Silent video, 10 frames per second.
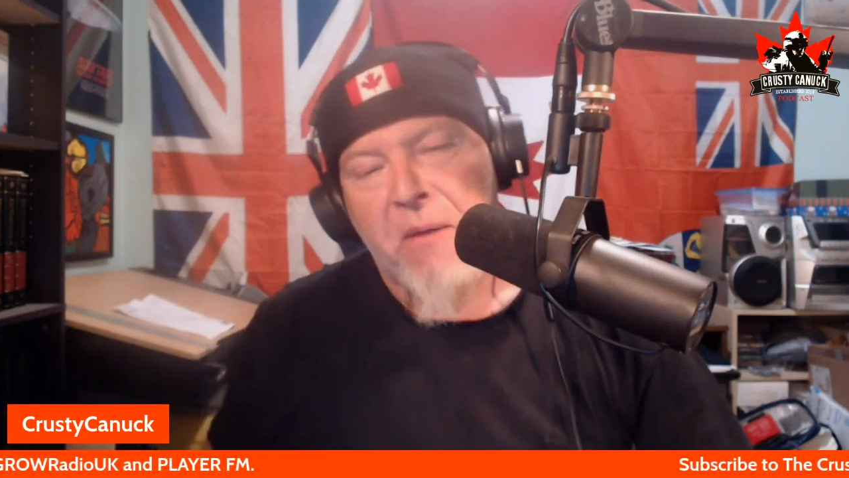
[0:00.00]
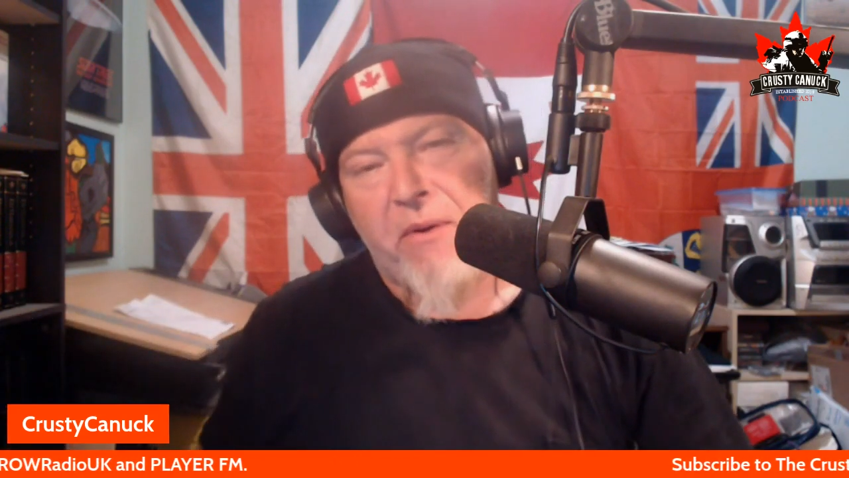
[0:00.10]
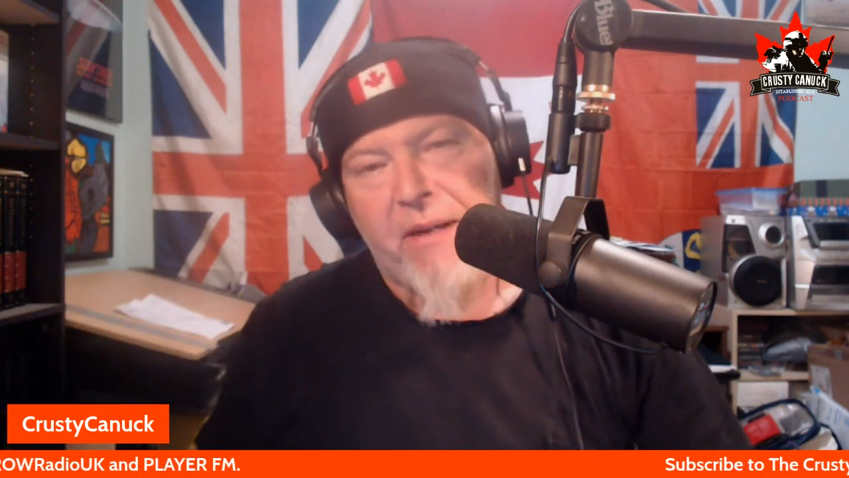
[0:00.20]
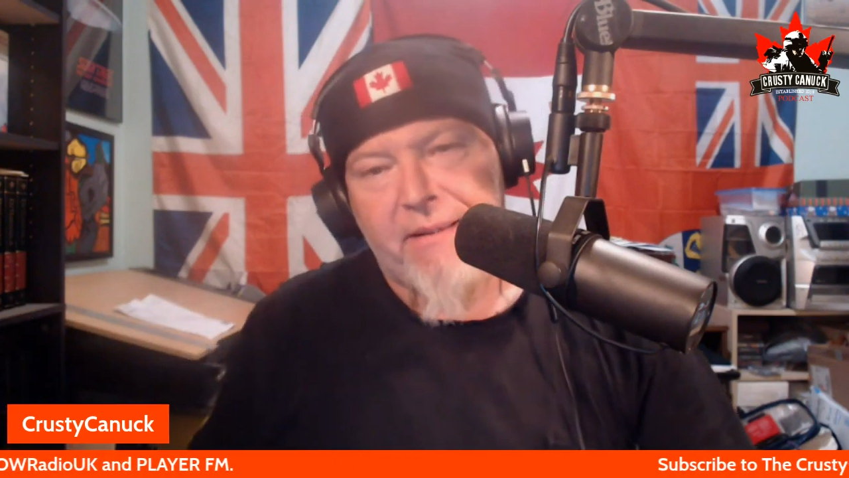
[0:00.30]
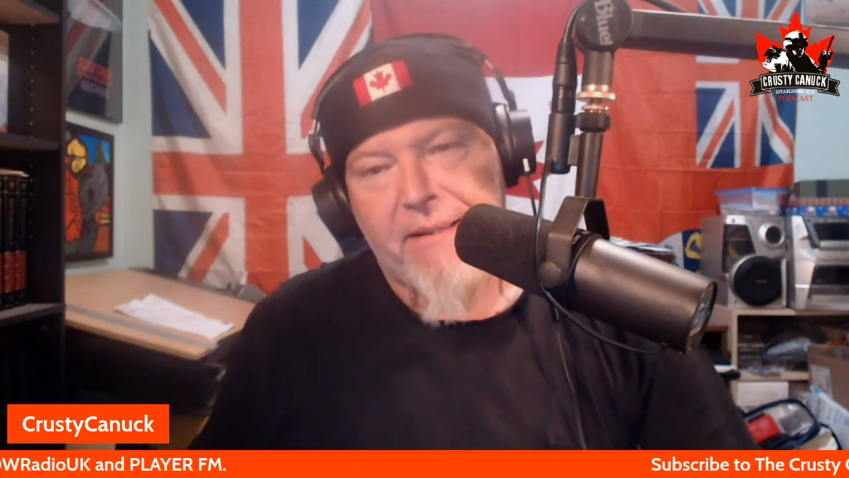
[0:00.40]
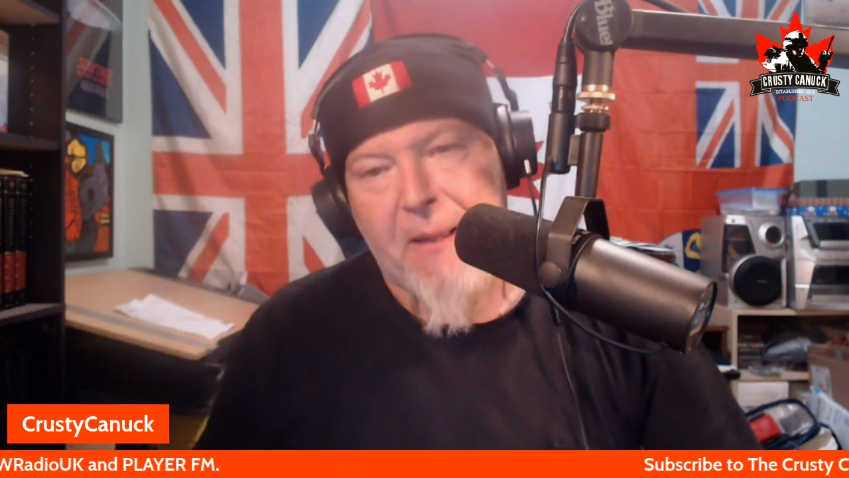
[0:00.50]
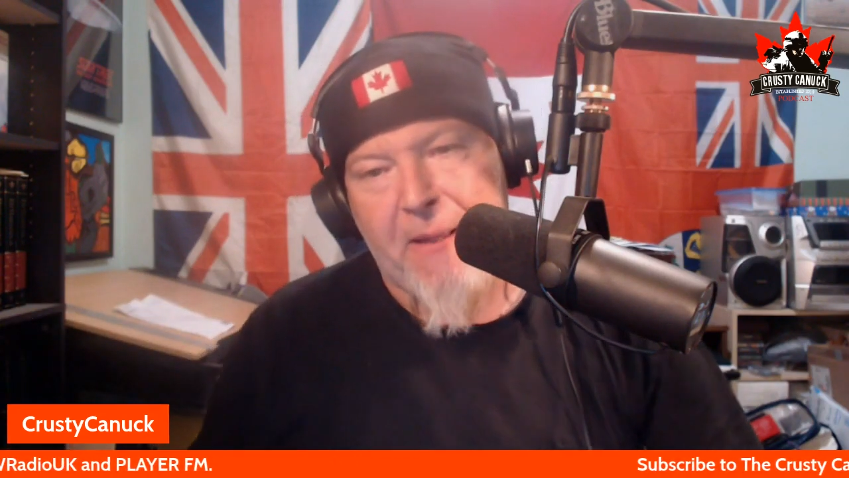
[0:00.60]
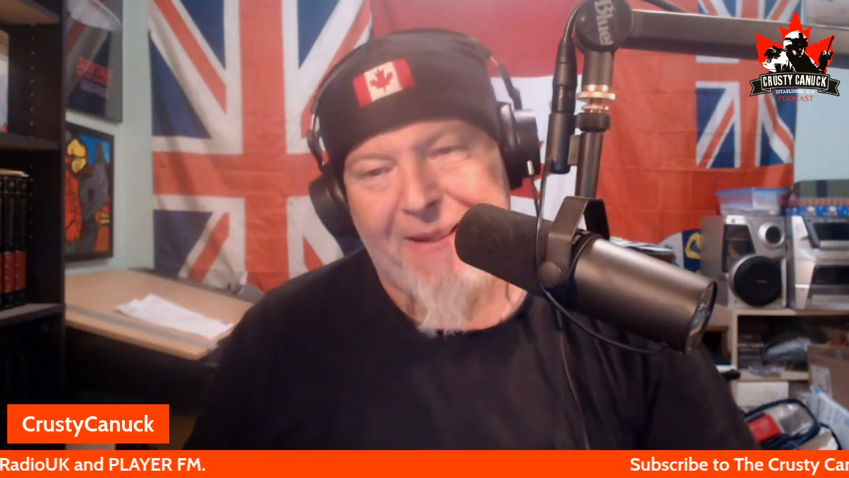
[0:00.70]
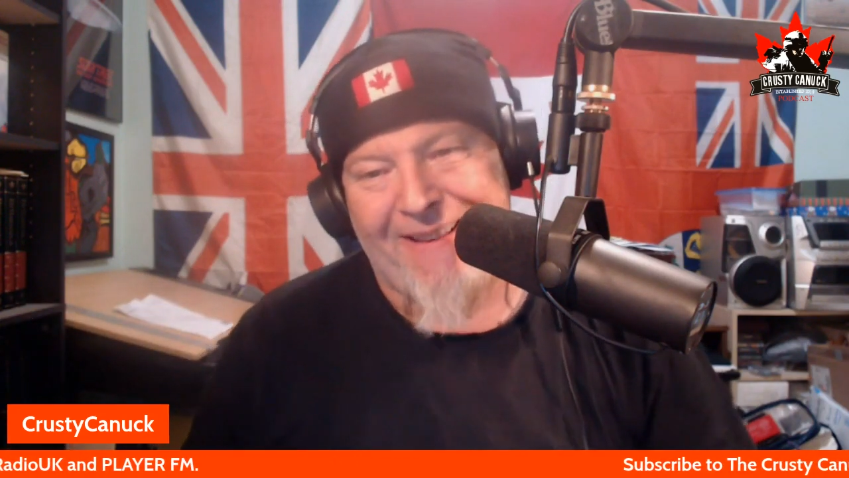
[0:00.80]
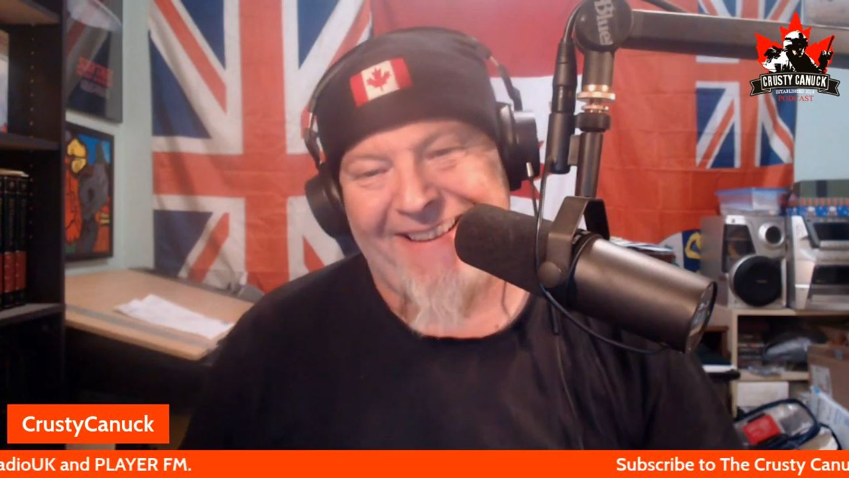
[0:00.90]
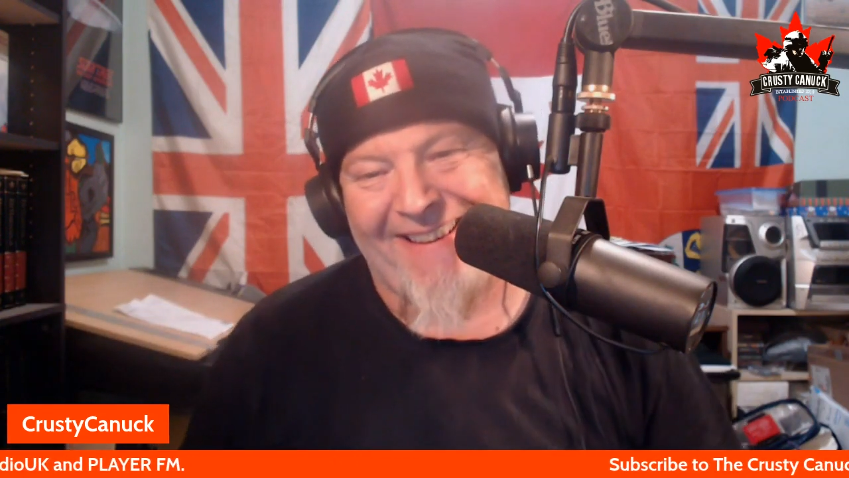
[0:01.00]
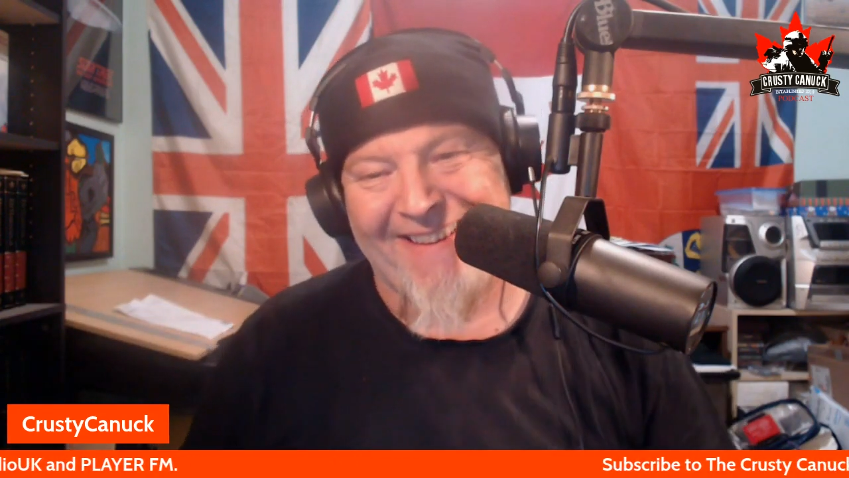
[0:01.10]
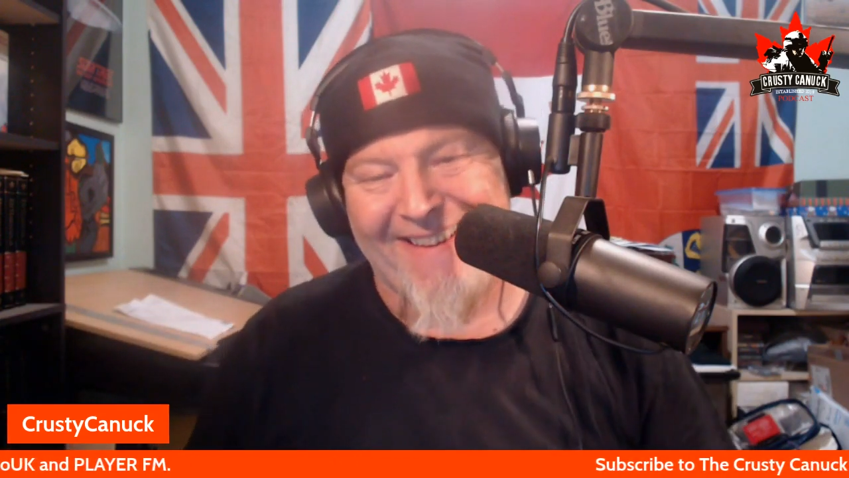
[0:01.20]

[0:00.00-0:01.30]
but uh,